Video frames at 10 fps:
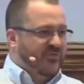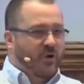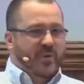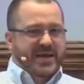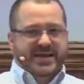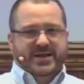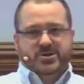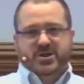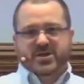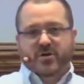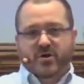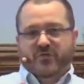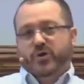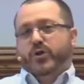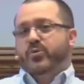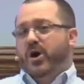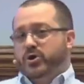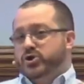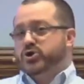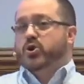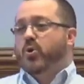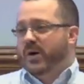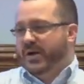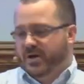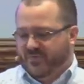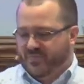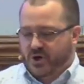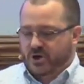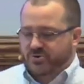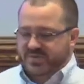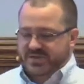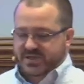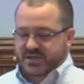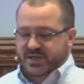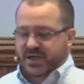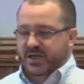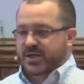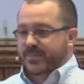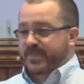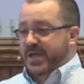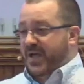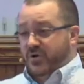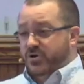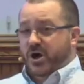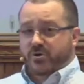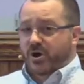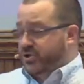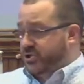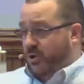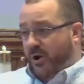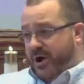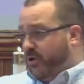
we get to the full throttle joy of Palm Sunday. If you don't know the story, you don't